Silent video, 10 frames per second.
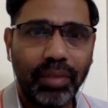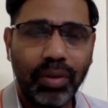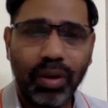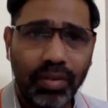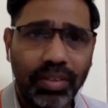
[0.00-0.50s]

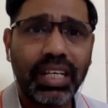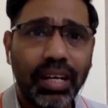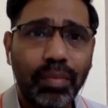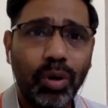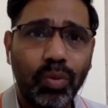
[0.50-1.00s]
you're always
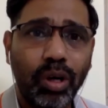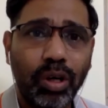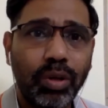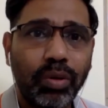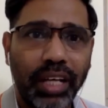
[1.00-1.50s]
thinking about what
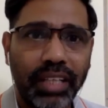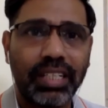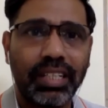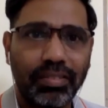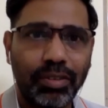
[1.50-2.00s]
to do
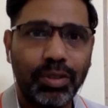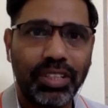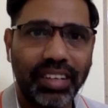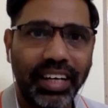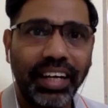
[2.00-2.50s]
next in the
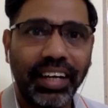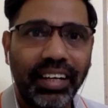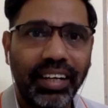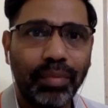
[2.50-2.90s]
future, right?